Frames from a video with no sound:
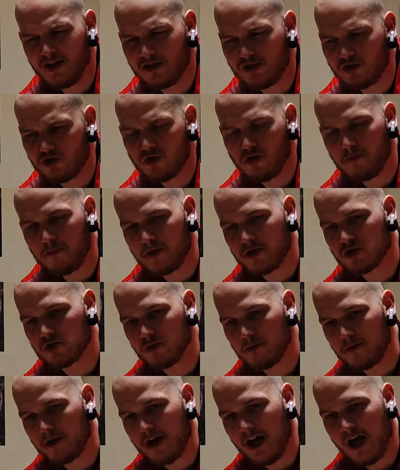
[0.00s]

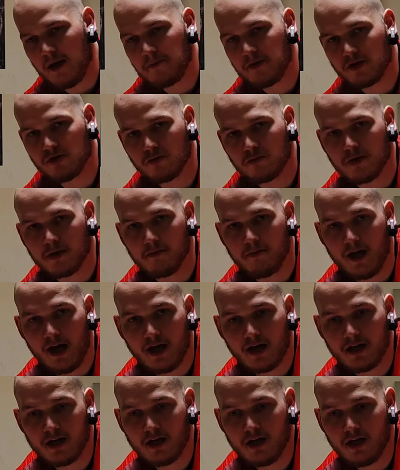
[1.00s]
super happy to be
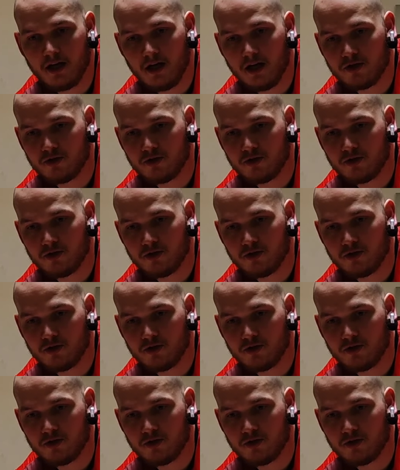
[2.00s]
back